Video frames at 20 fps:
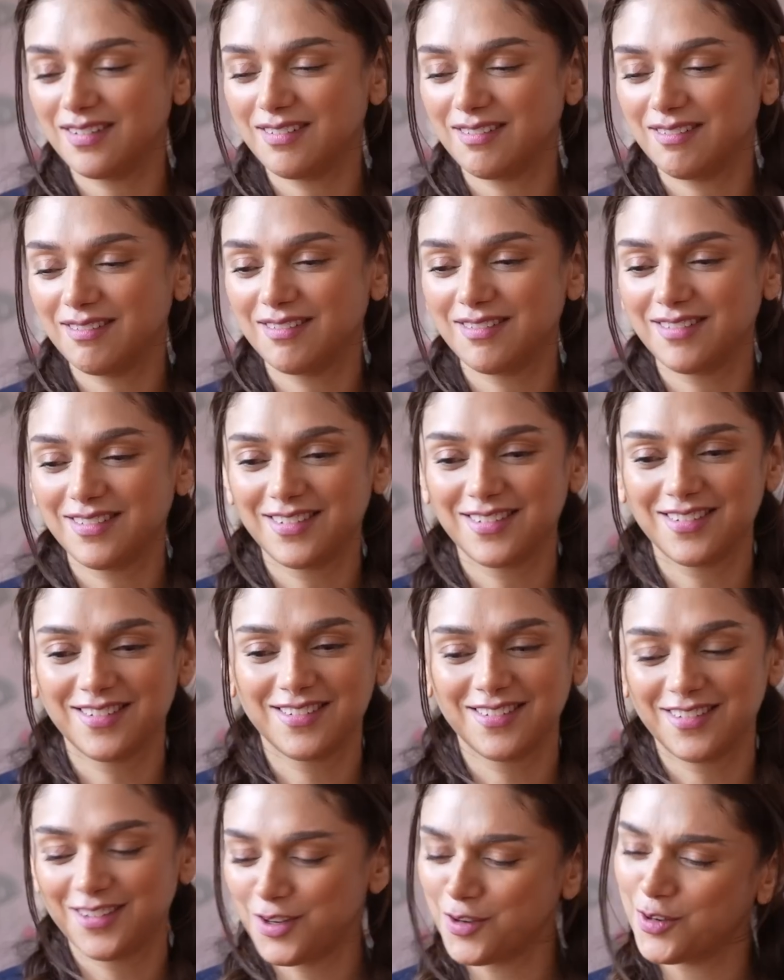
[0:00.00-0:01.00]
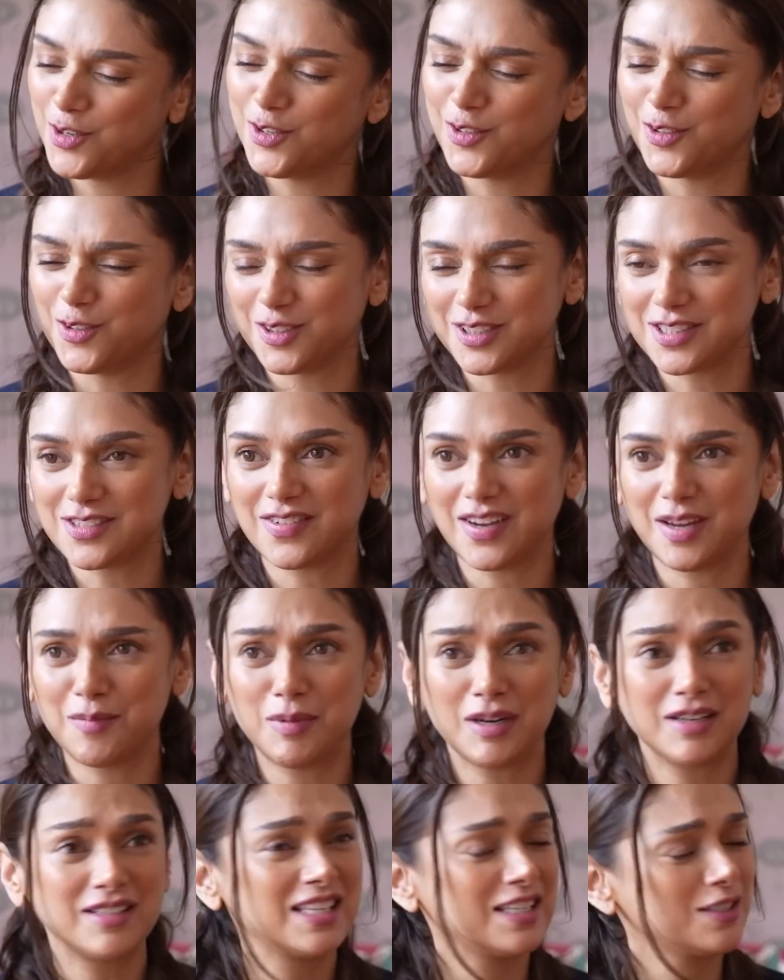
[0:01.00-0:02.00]
A minute? No, no, no, it's
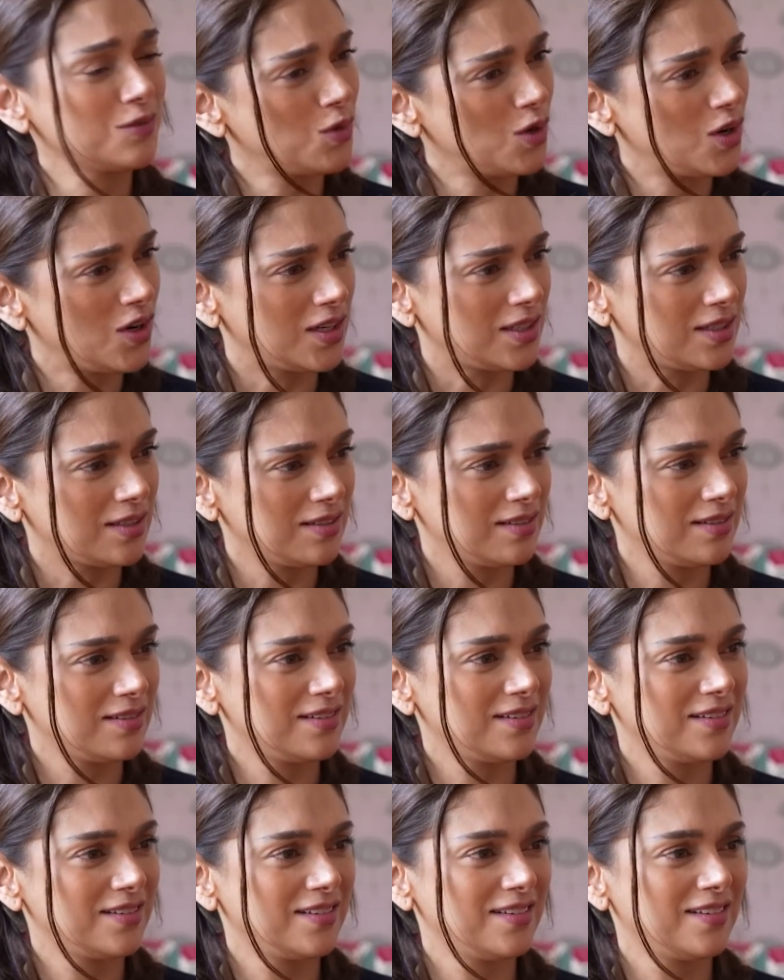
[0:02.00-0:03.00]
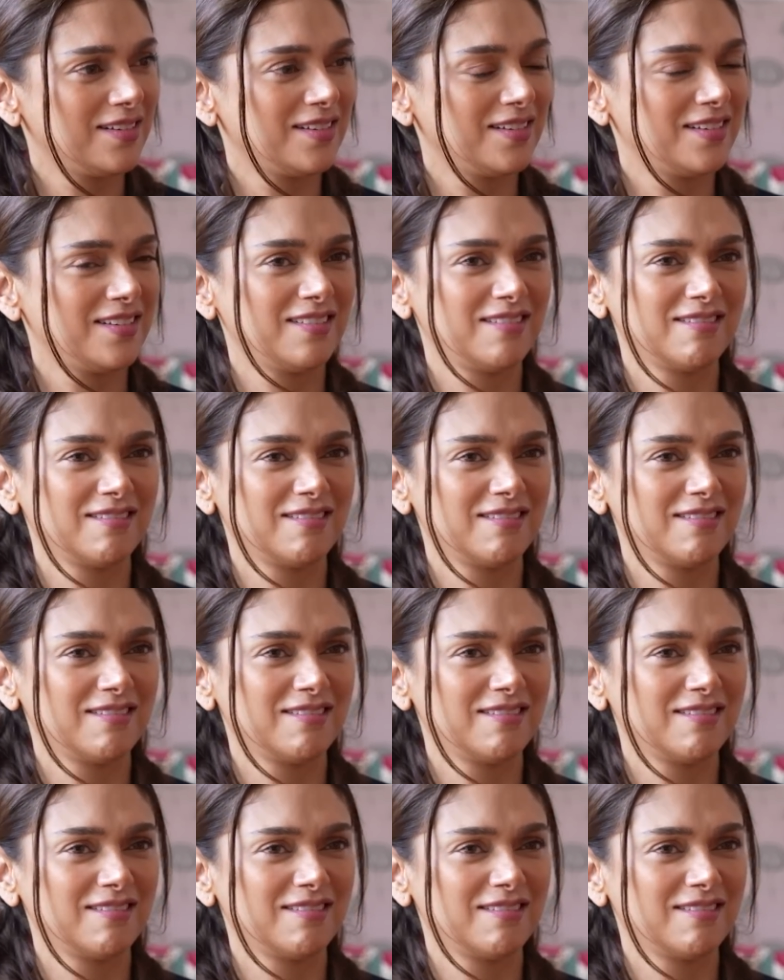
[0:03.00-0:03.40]
fine. But sing what? You sing.